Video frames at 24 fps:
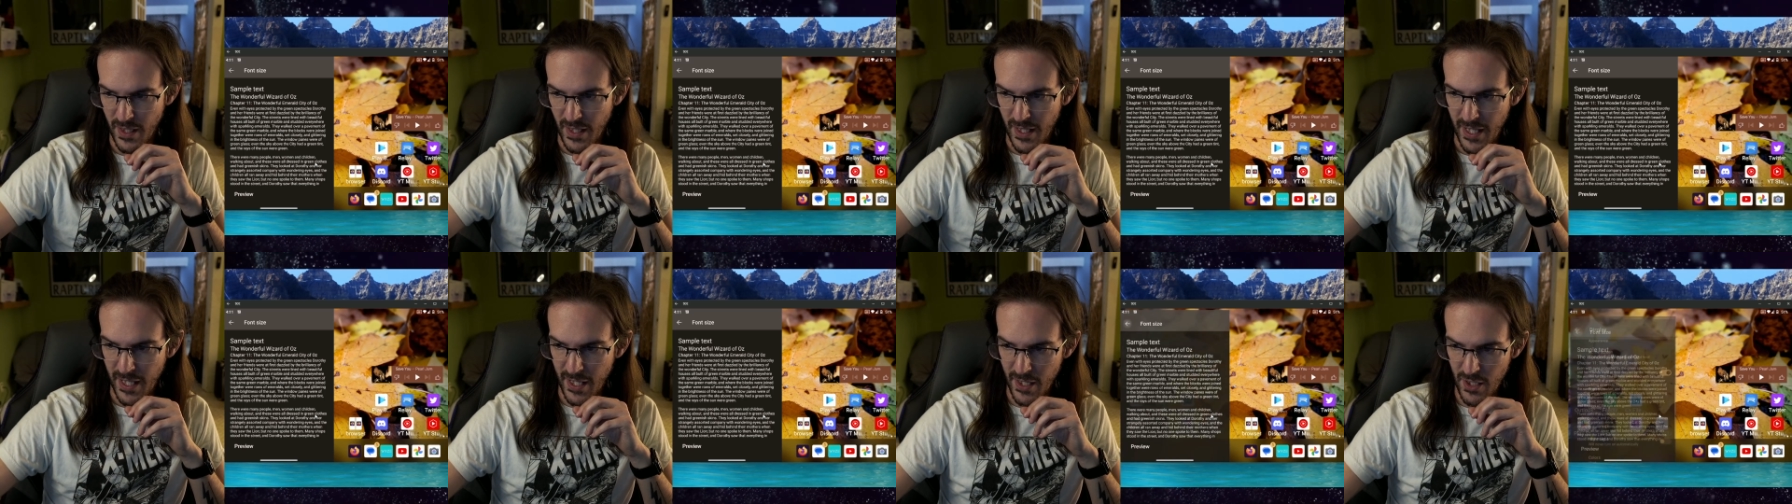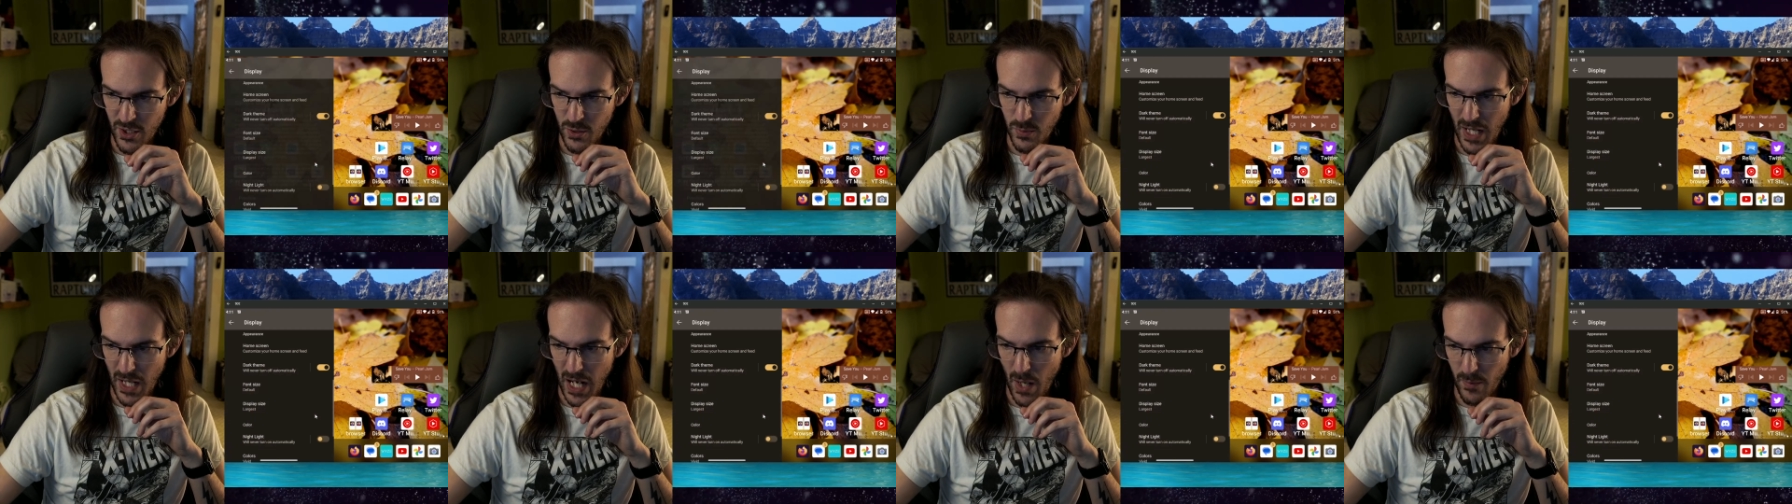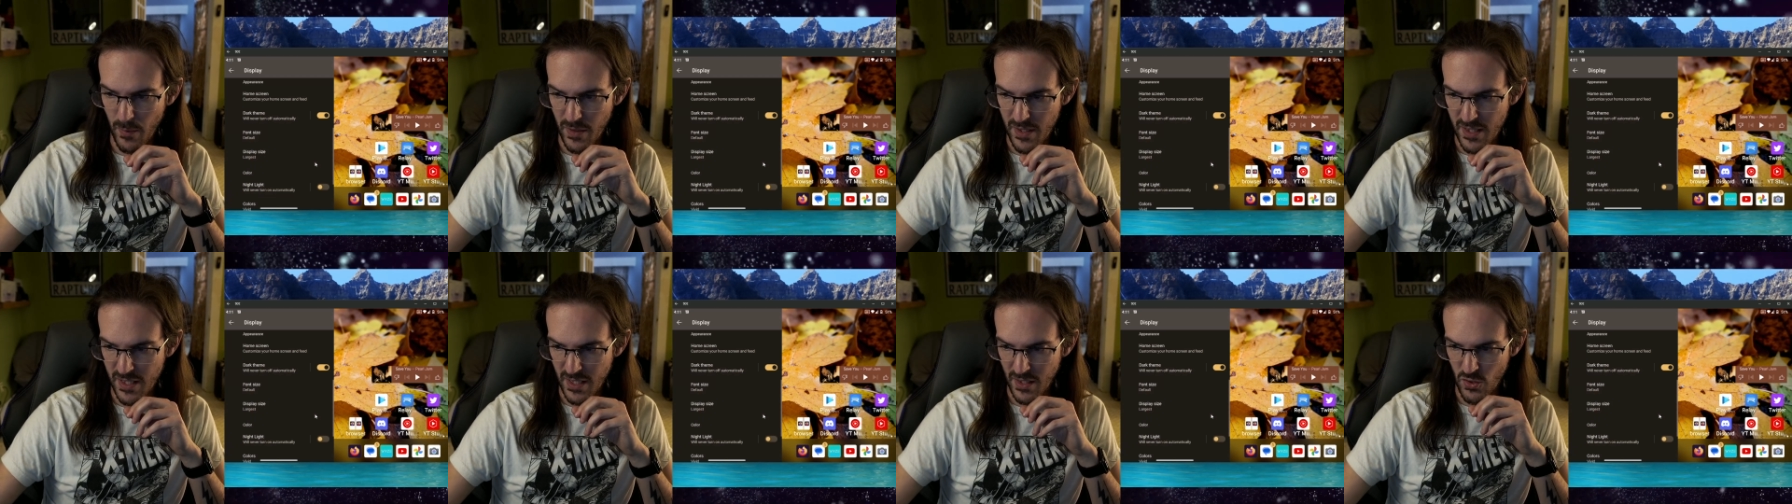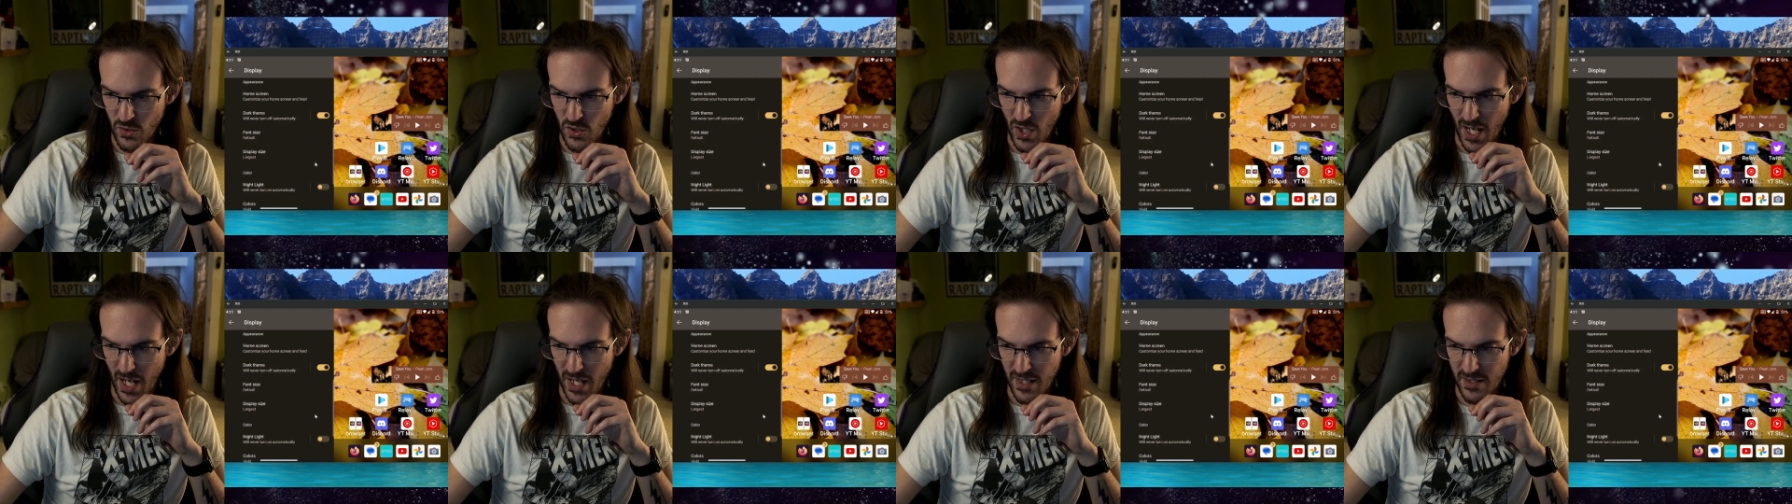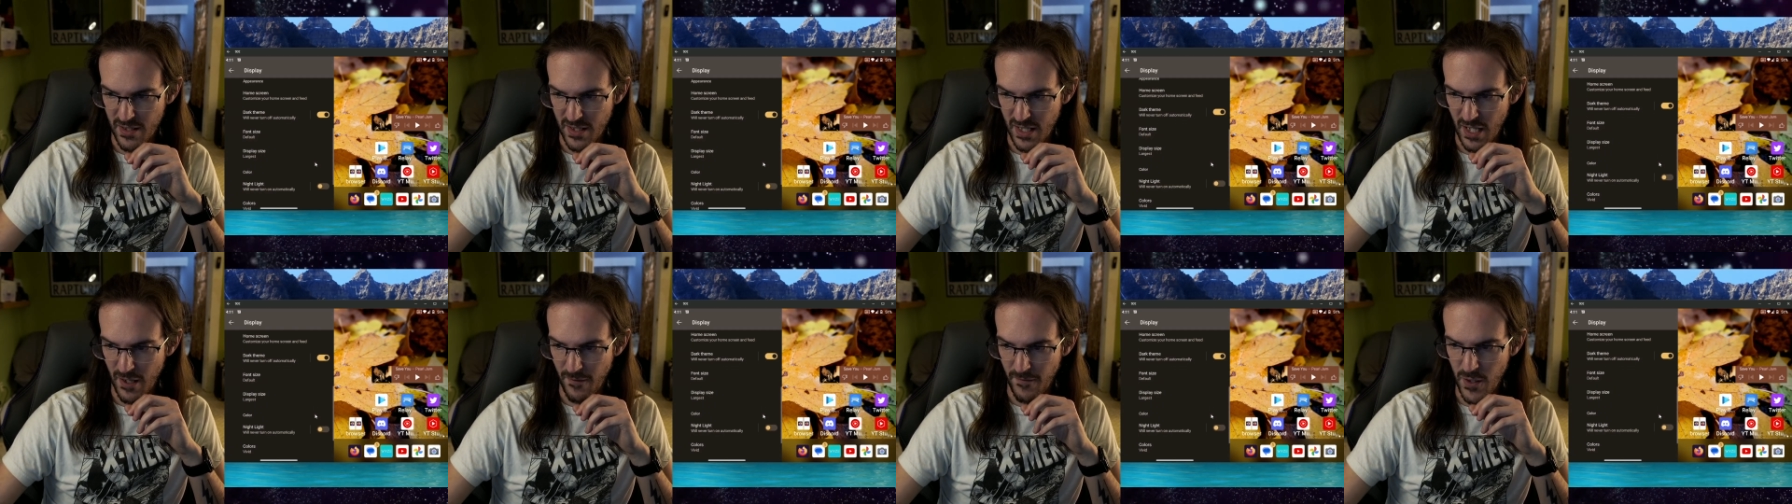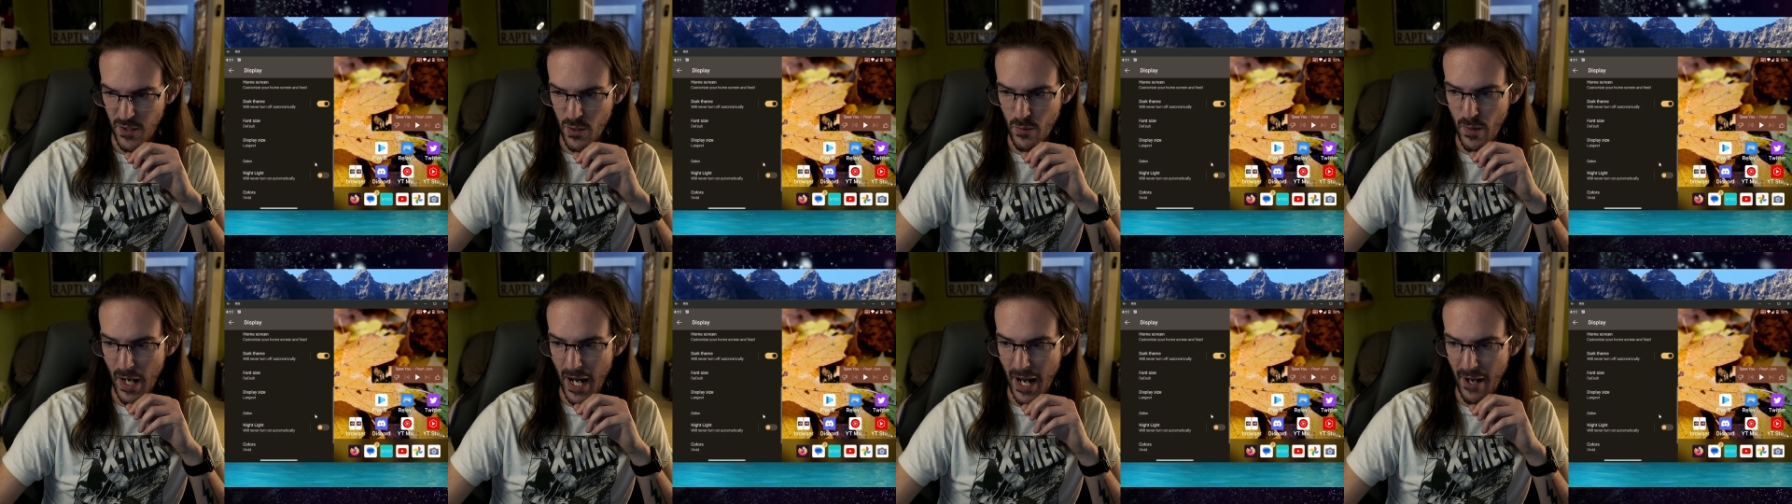Here's what I would suggest. If
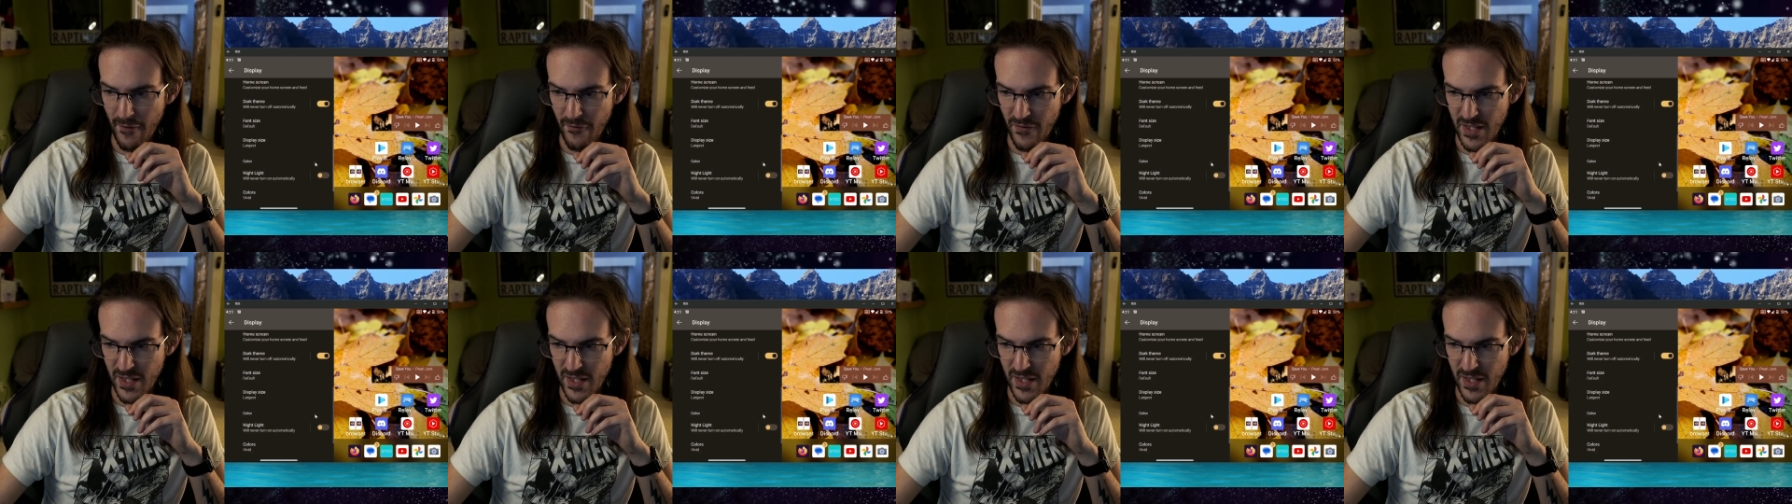you have